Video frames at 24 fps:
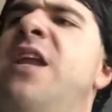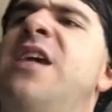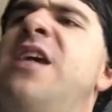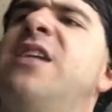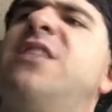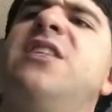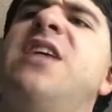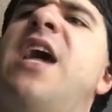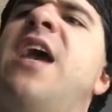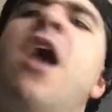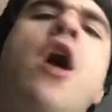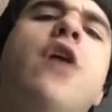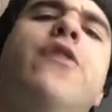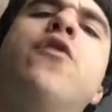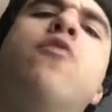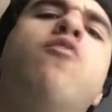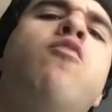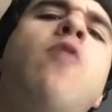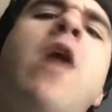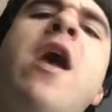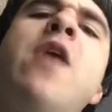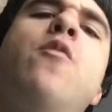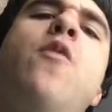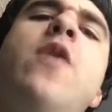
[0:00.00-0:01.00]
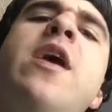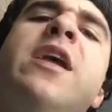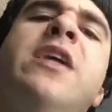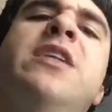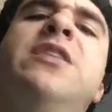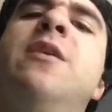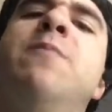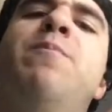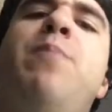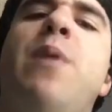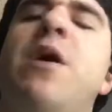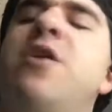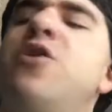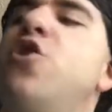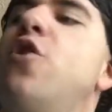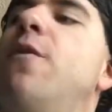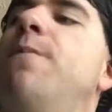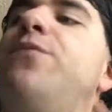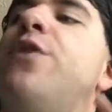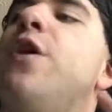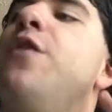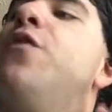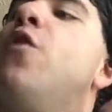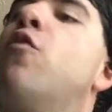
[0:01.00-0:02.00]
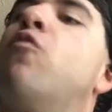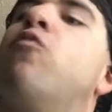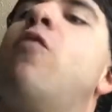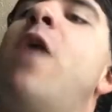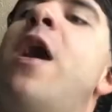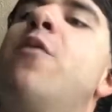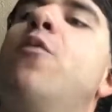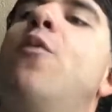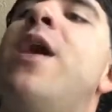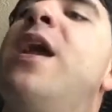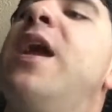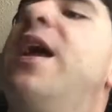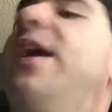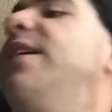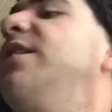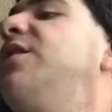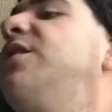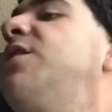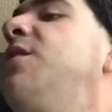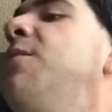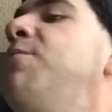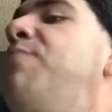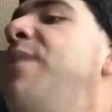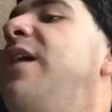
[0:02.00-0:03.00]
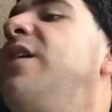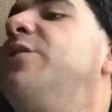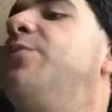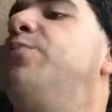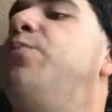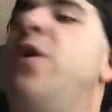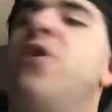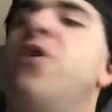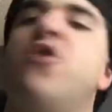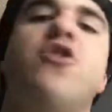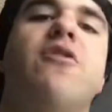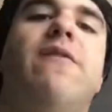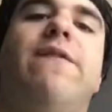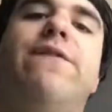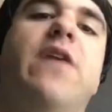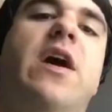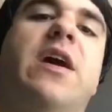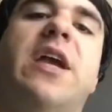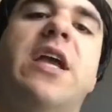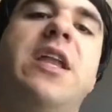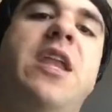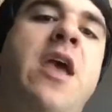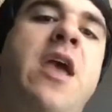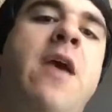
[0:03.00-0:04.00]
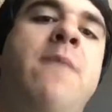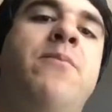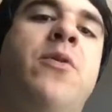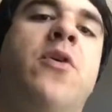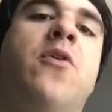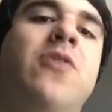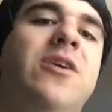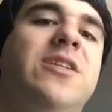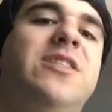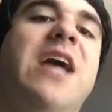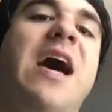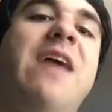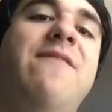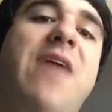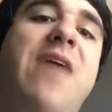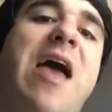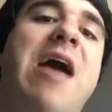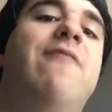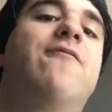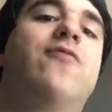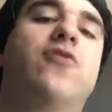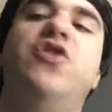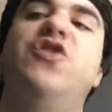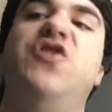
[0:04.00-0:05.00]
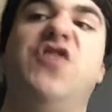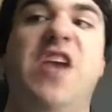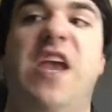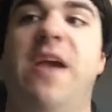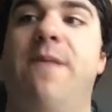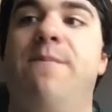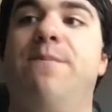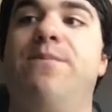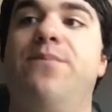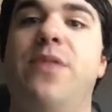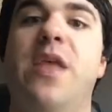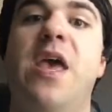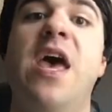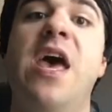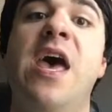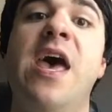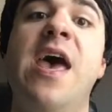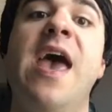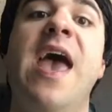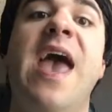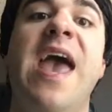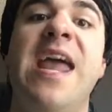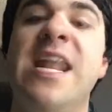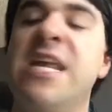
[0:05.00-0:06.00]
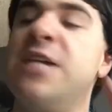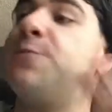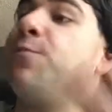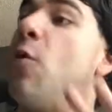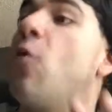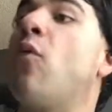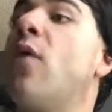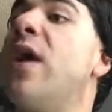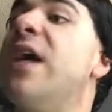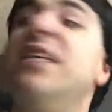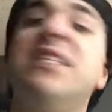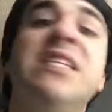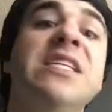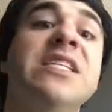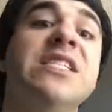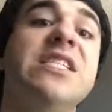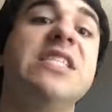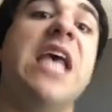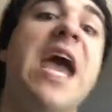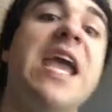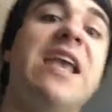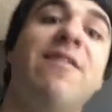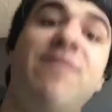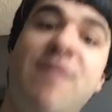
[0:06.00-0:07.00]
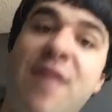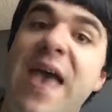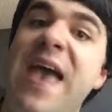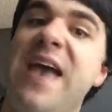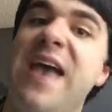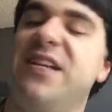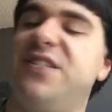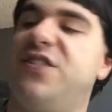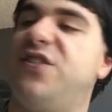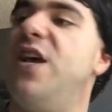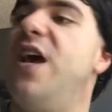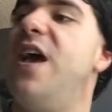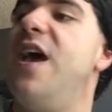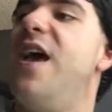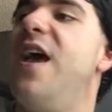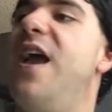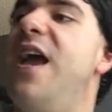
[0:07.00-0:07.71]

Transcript: It's like, the right wing is the biggest bunch of fucking hypocrites I've ever seen. And it's for reasons like this.